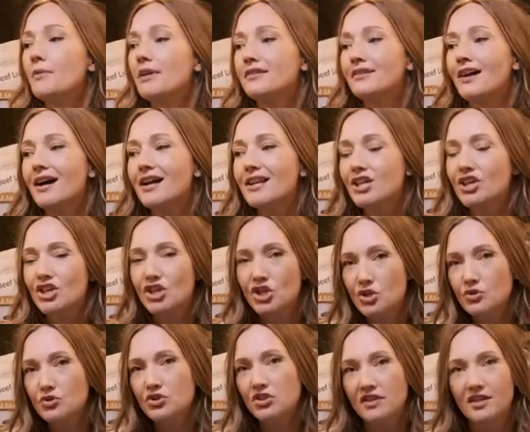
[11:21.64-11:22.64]
Not a
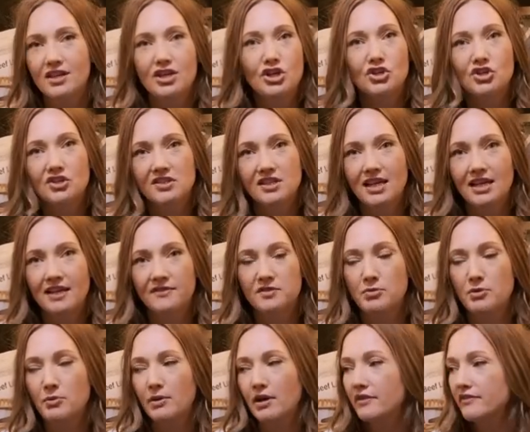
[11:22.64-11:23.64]
huge thing, you just kind of have to be
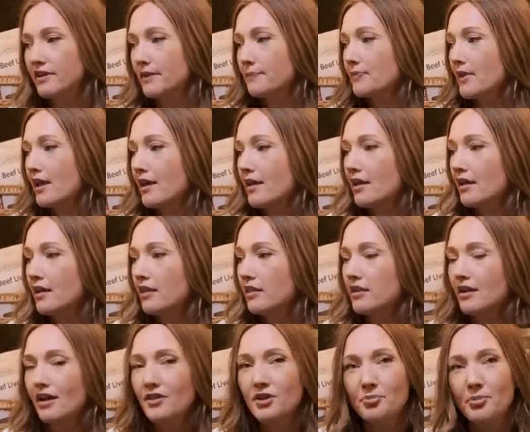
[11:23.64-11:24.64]
aware of it.
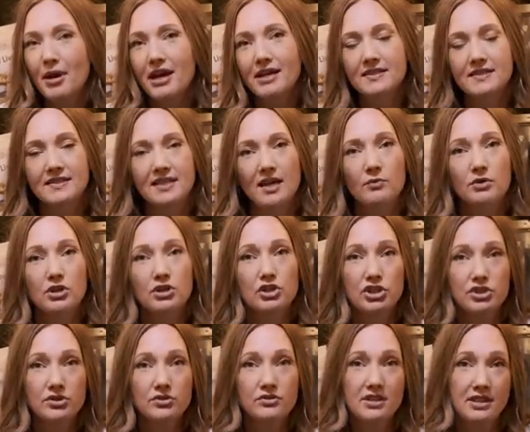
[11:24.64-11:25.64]
The other pest that we
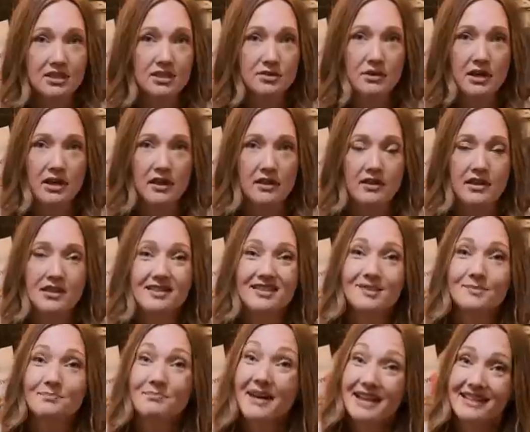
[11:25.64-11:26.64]
do deal with
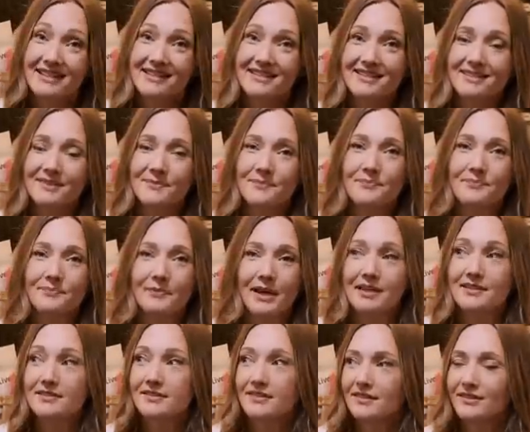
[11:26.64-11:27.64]
is mice.
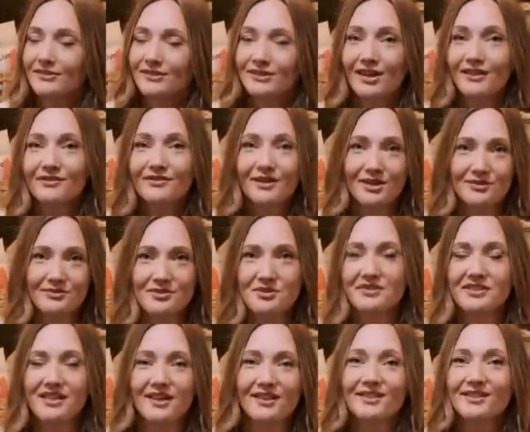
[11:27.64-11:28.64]
Mice love our root
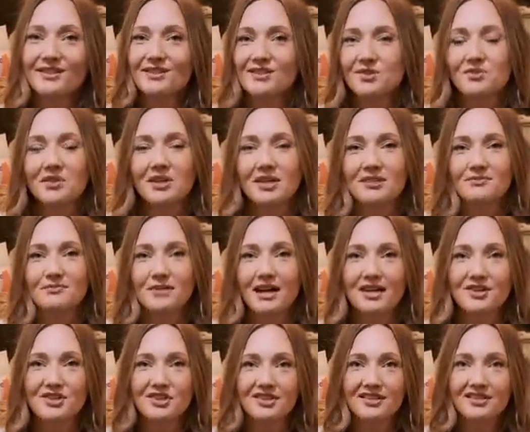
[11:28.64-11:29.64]
cellar, as you can
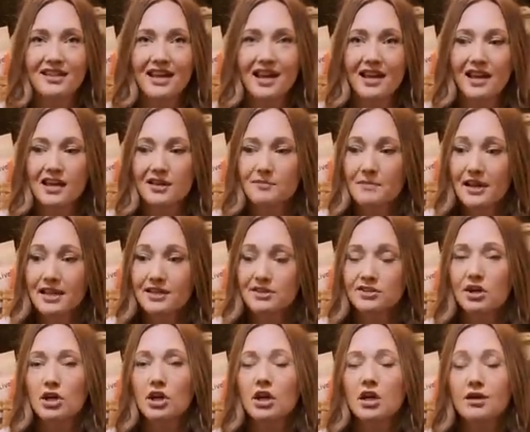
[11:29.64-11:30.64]
imagine, and mice
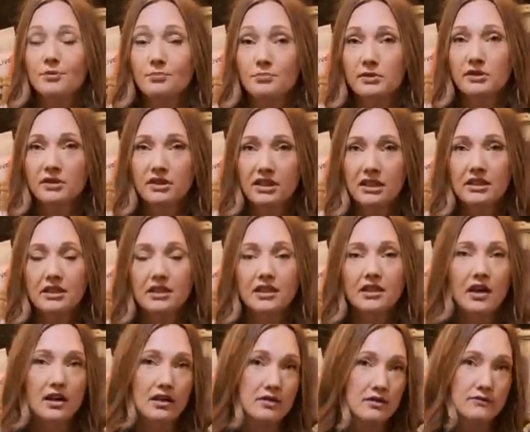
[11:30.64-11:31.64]
are completely
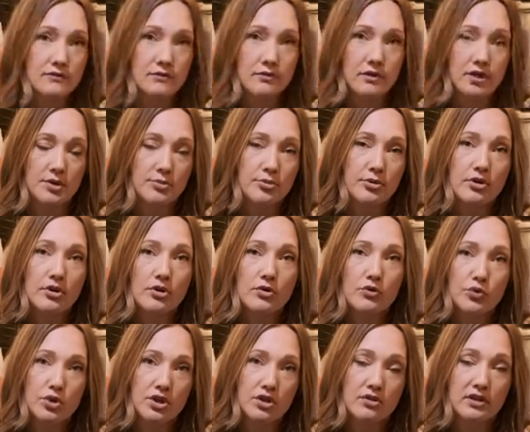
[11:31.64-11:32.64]
unavoidable
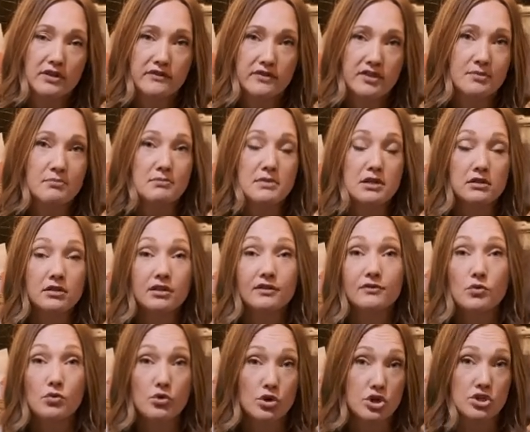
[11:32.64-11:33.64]
when you live in the middle of
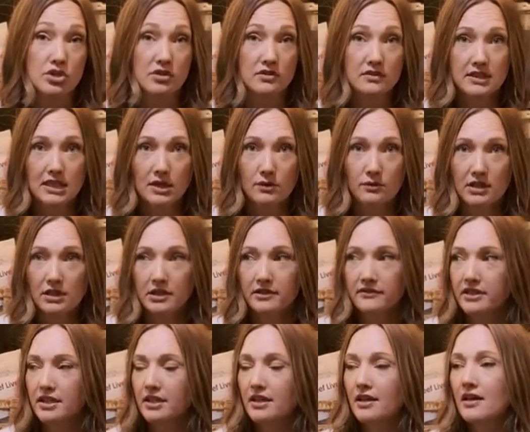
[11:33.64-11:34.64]
orchards like we live
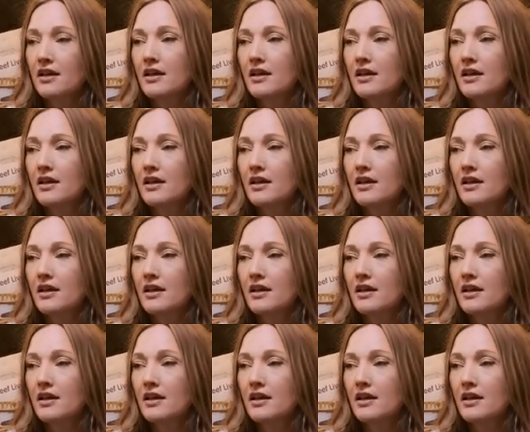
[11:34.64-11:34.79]
in.